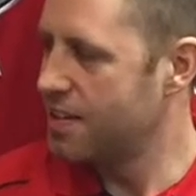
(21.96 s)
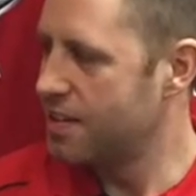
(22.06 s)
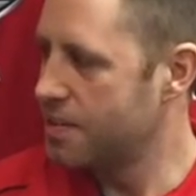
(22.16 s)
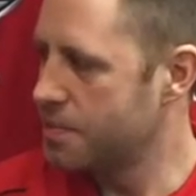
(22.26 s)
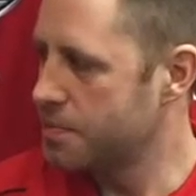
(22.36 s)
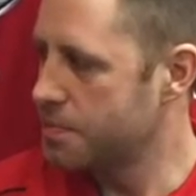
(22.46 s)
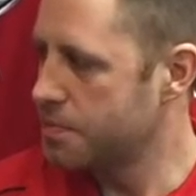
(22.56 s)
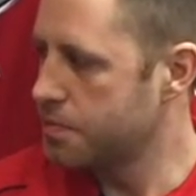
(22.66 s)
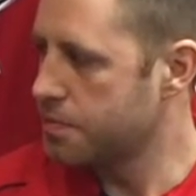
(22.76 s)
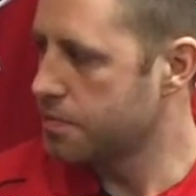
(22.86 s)

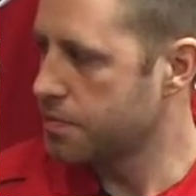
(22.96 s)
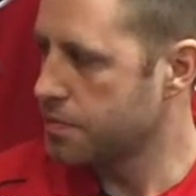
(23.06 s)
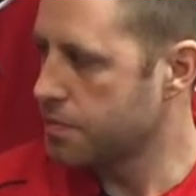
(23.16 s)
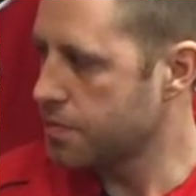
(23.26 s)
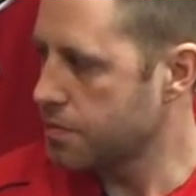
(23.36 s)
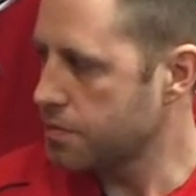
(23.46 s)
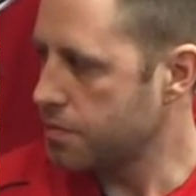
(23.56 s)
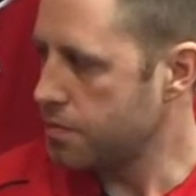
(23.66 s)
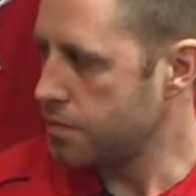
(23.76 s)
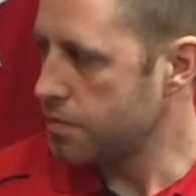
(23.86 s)

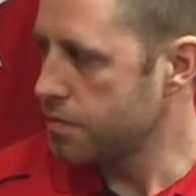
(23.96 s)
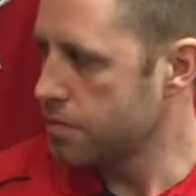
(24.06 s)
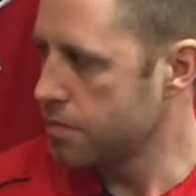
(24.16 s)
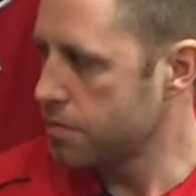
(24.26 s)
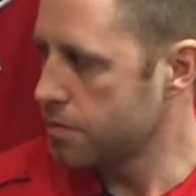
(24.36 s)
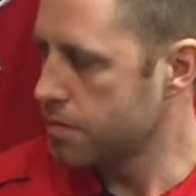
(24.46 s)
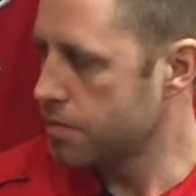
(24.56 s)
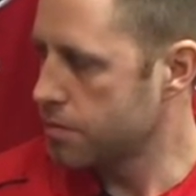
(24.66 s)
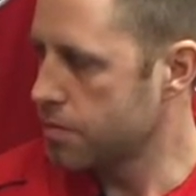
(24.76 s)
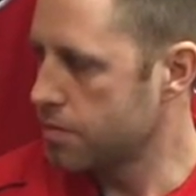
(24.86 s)

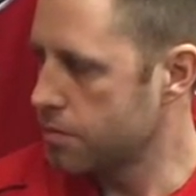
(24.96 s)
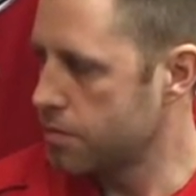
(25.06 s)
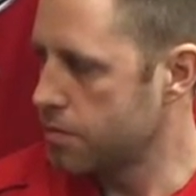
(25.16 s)
[no speech]